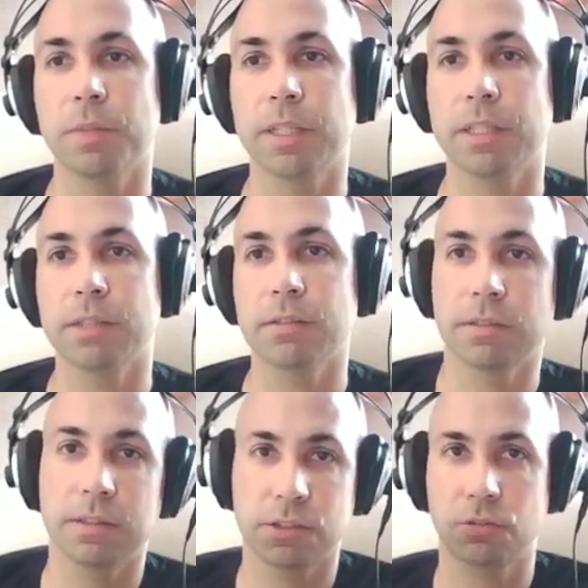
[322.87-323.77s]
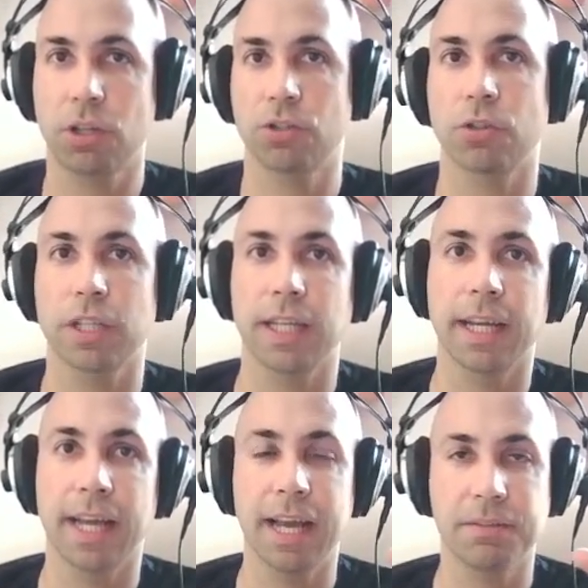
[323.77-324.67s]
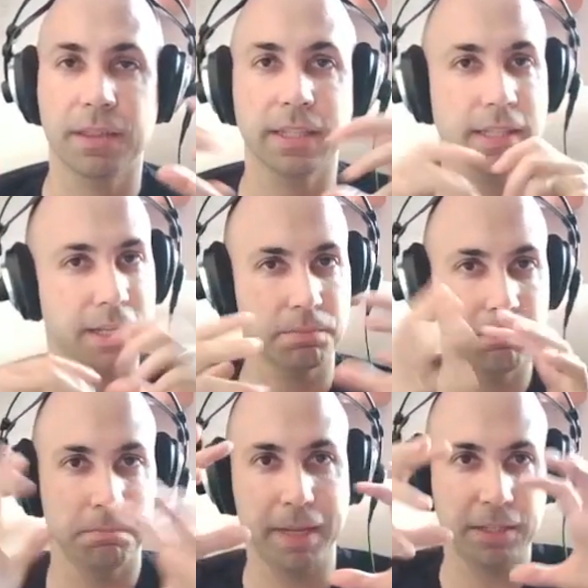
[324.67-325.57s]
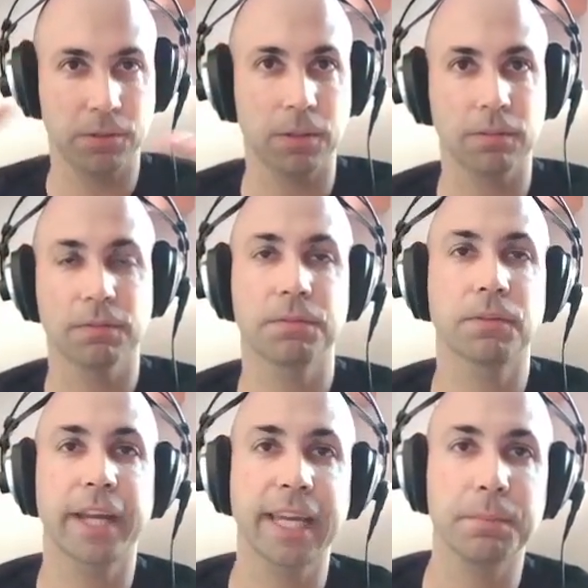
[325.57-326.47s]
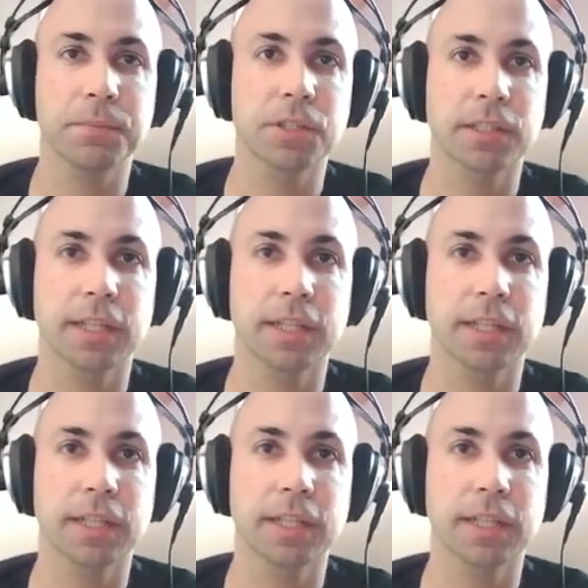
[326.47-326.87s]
because structurally I have things like metal frames